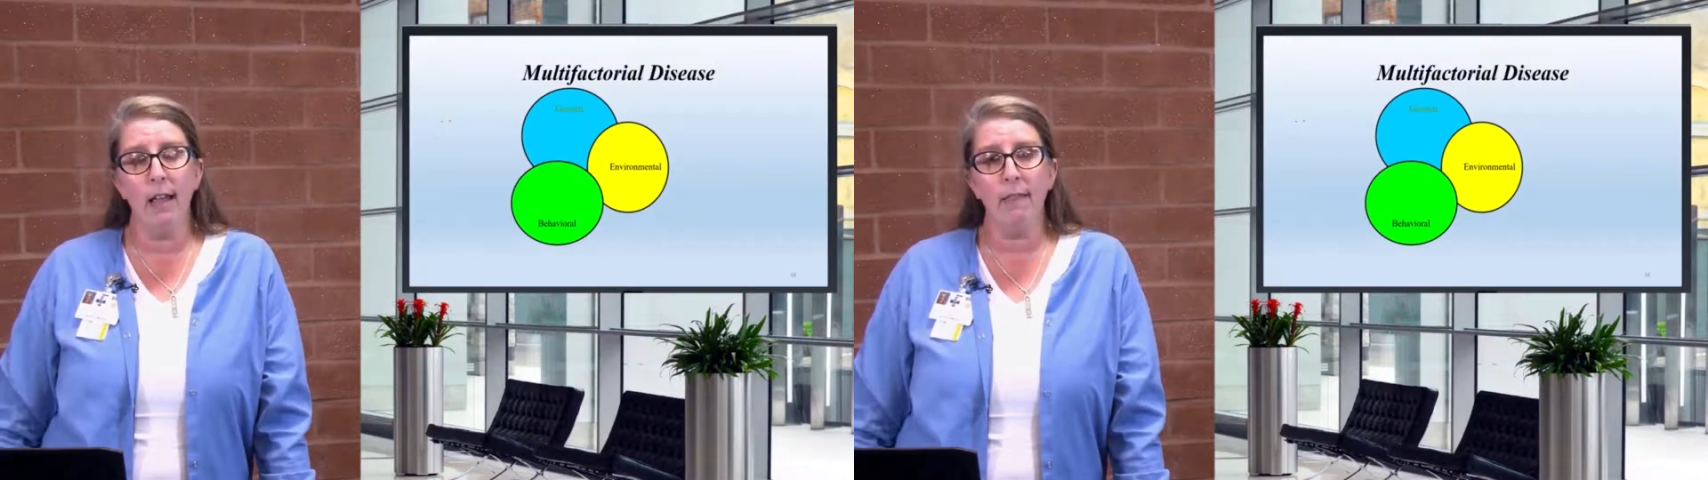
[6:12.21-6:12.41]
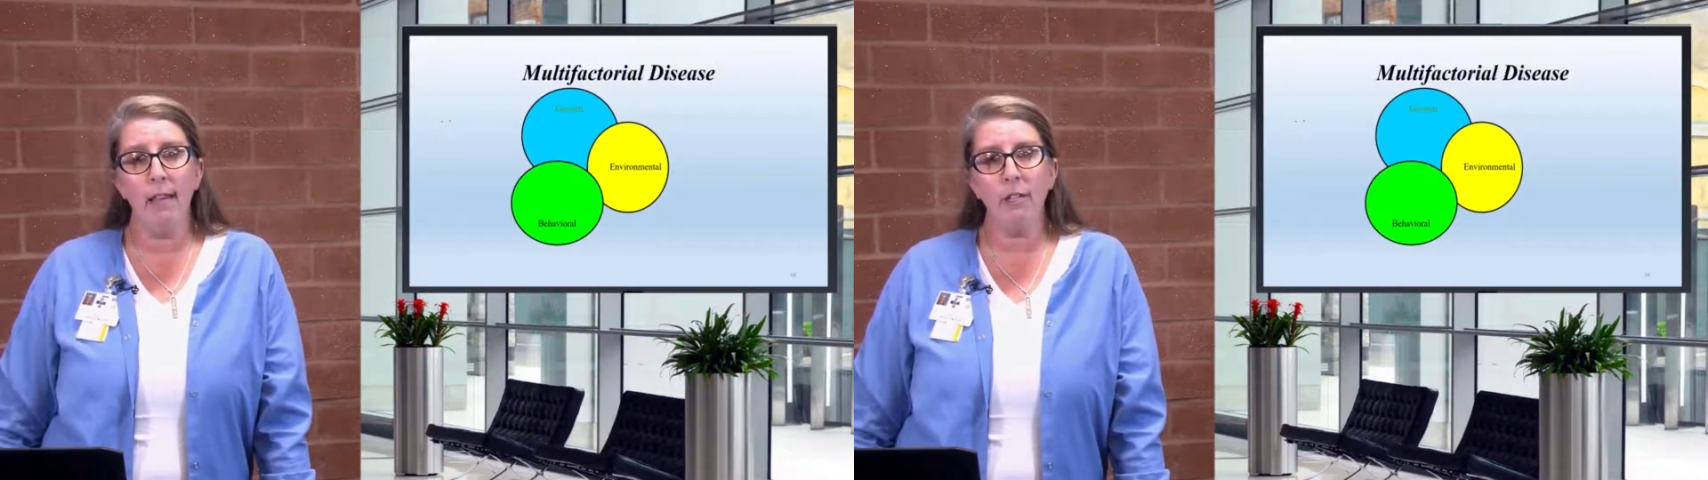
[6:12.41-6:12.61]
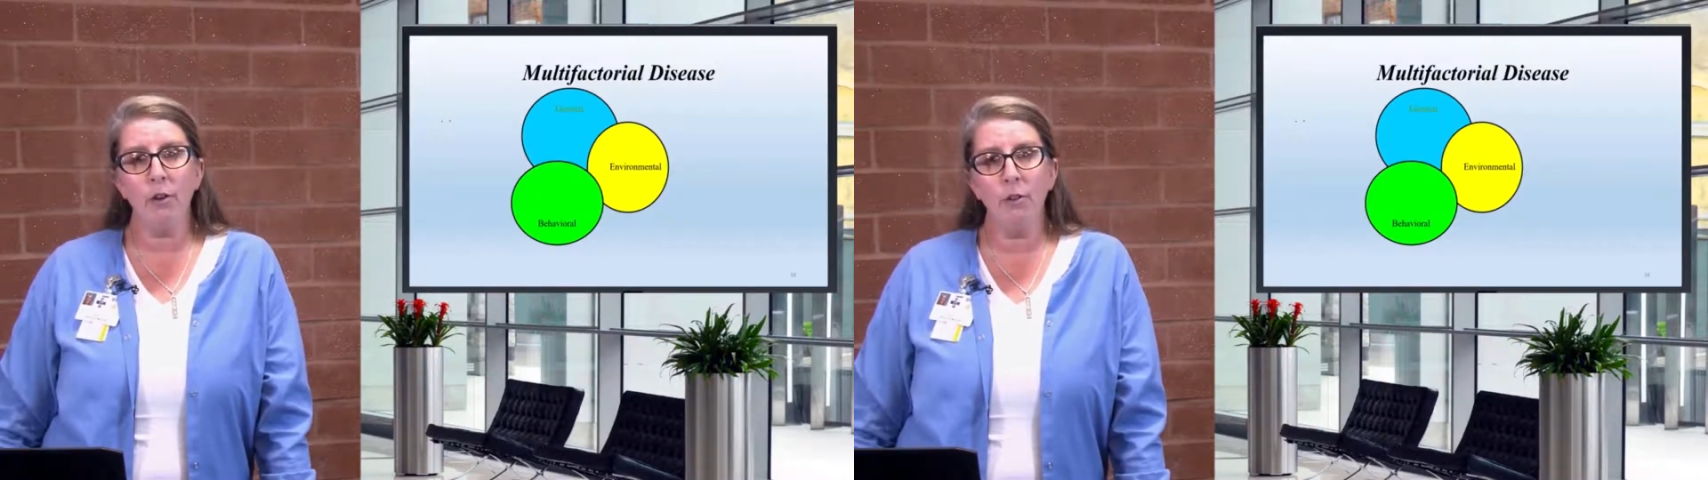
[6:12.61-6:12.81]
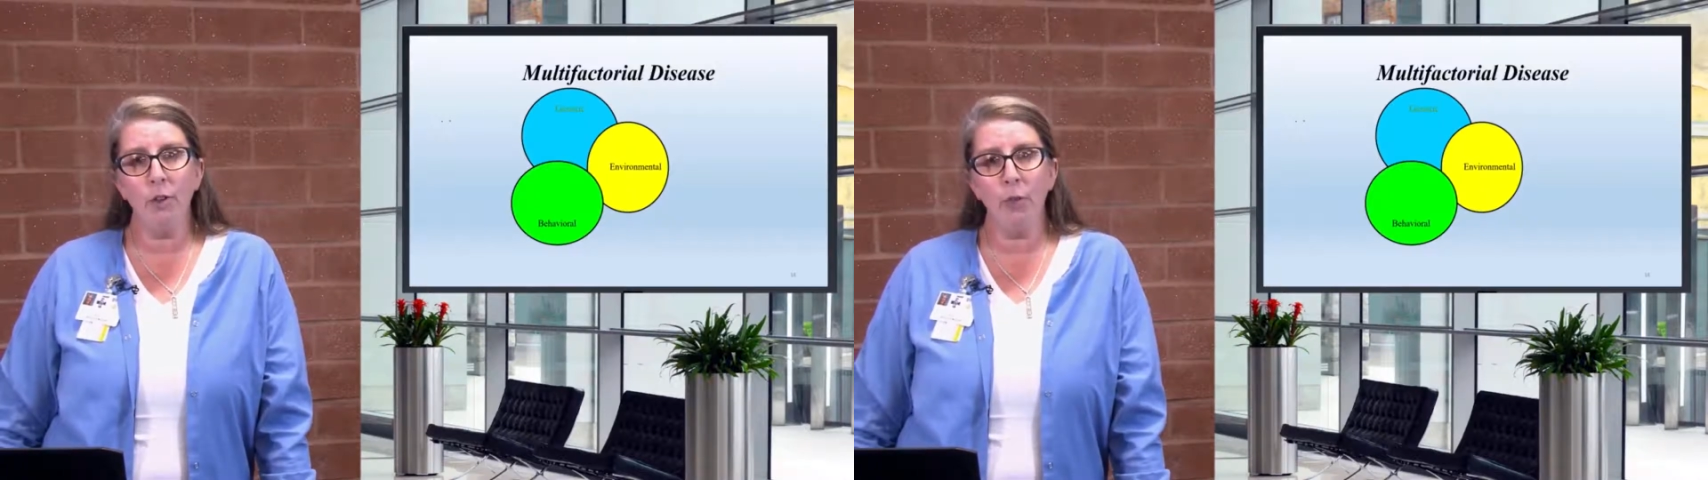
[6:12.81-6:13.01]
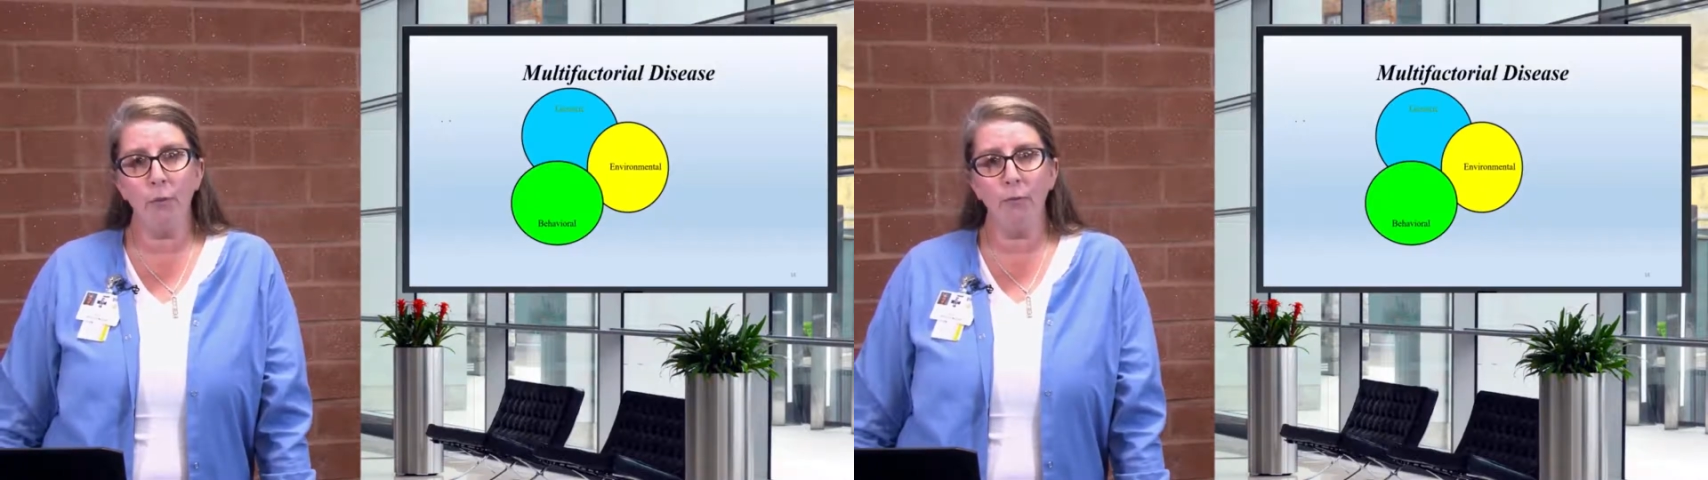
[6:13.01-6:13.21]
These are
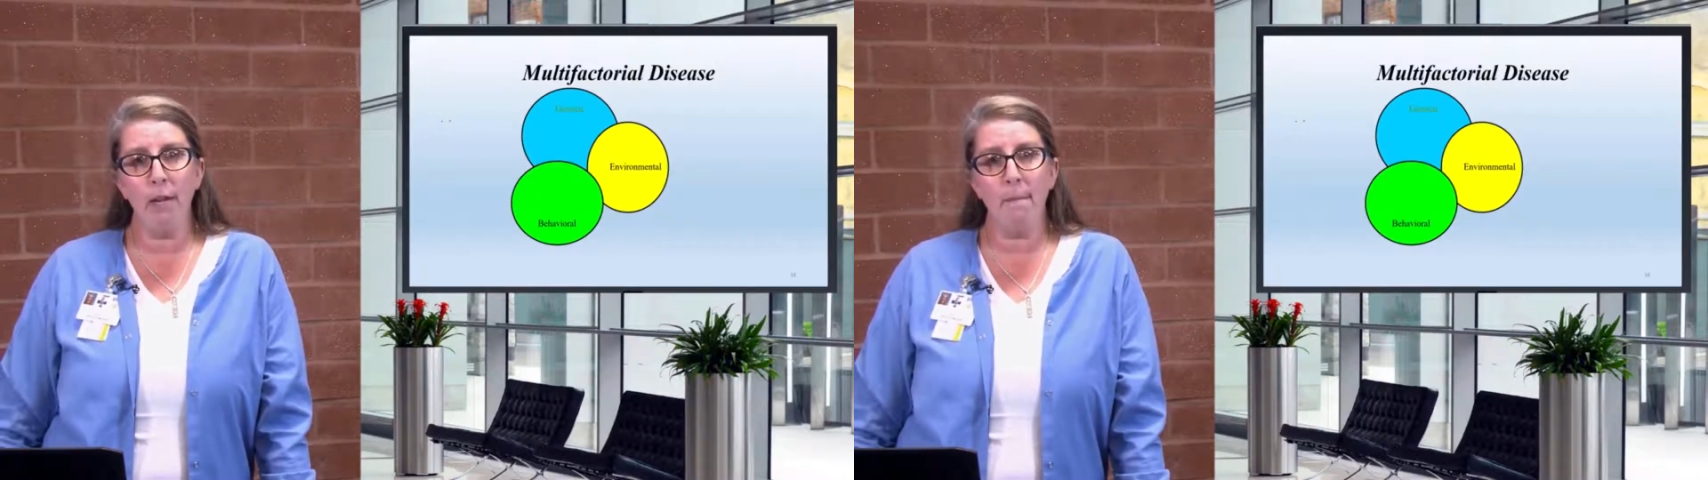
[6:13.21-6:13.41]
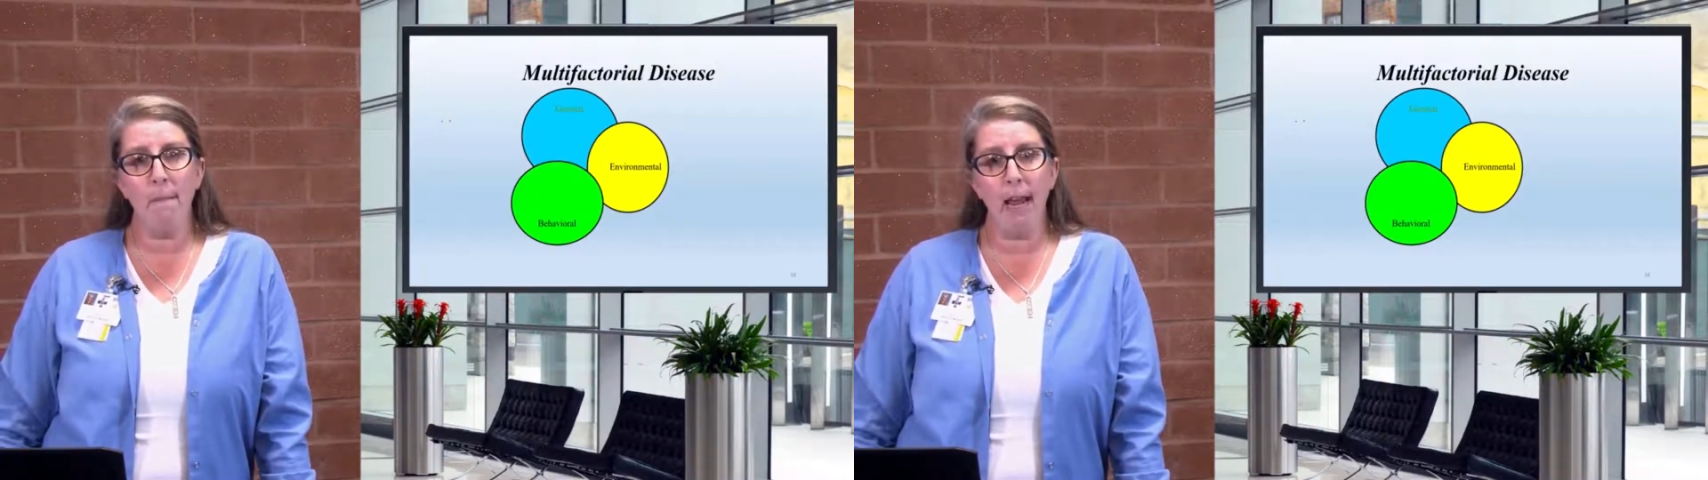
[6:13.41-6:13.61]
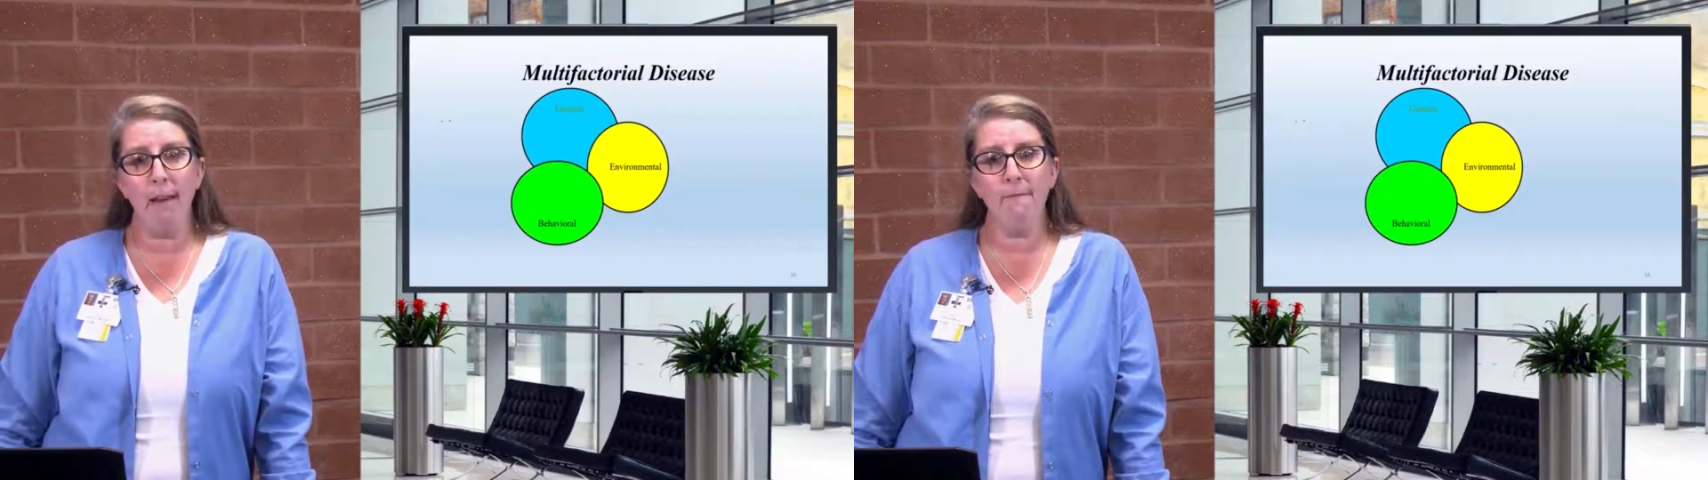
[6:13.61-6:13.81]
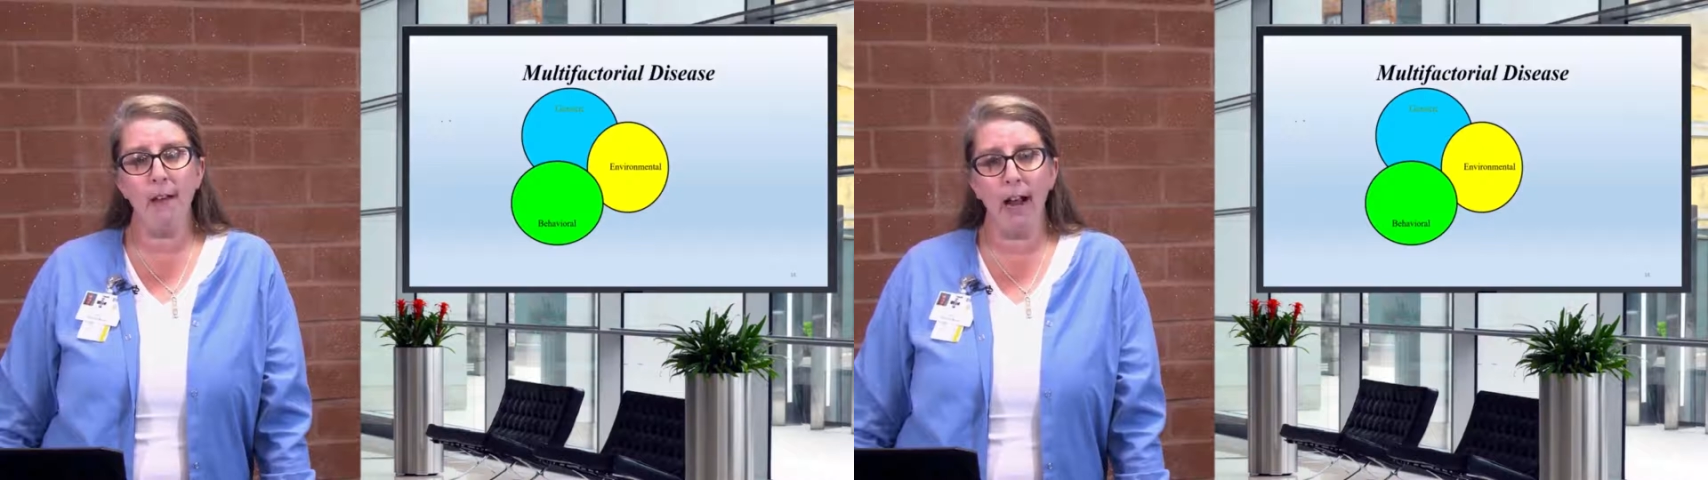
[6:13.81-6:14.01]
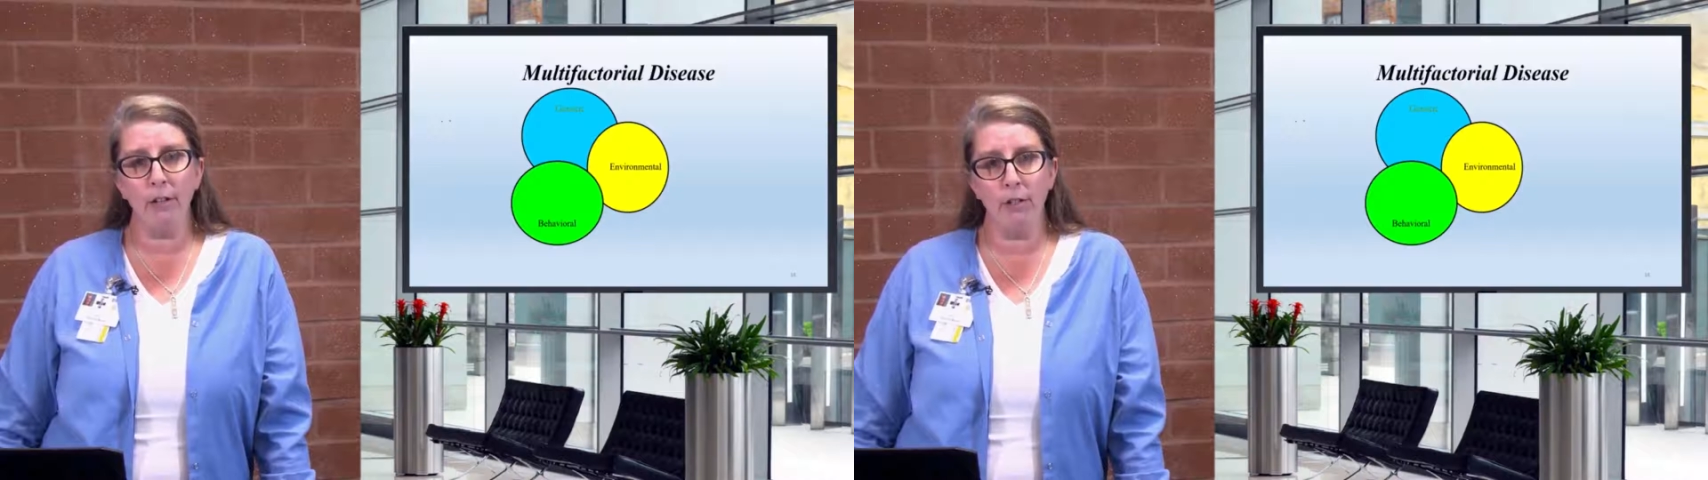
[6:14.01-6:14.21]
the three main
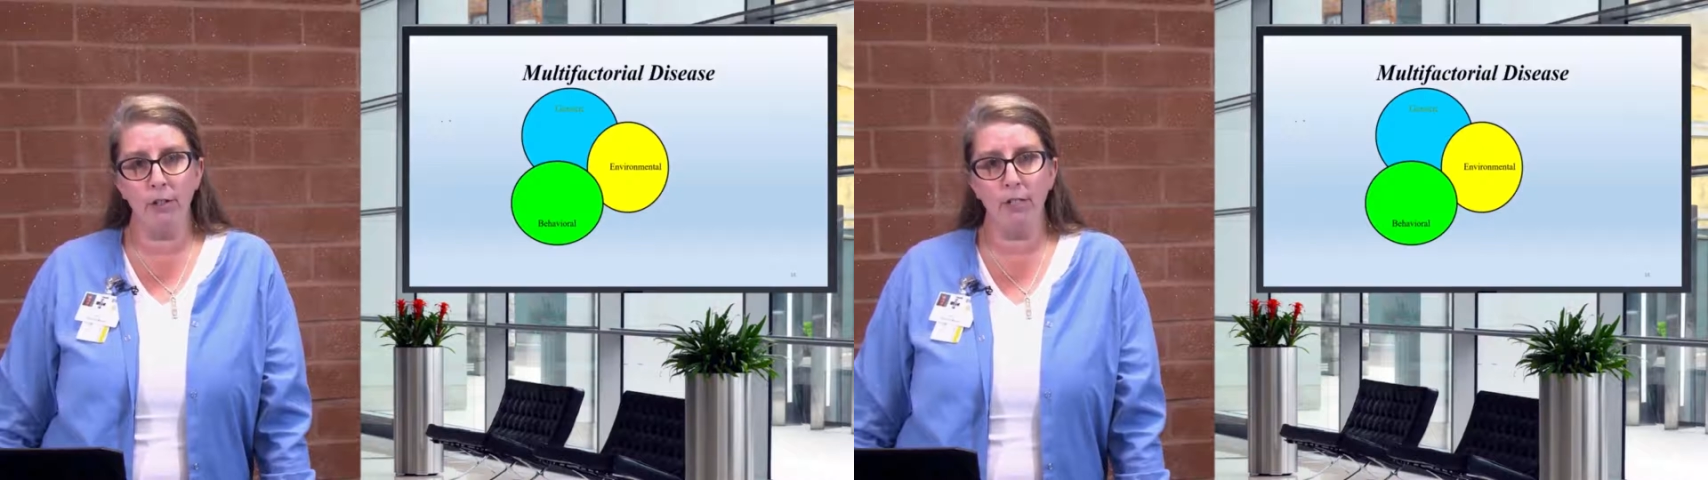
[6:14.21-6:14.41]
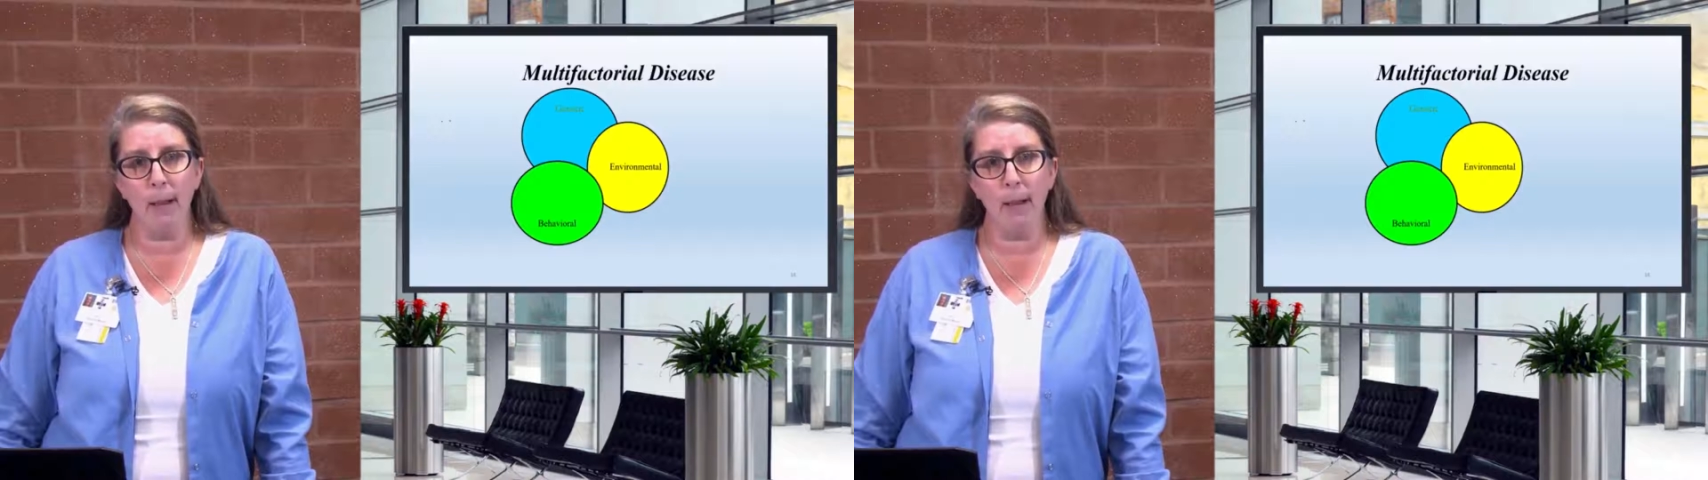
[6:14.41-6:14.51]
factors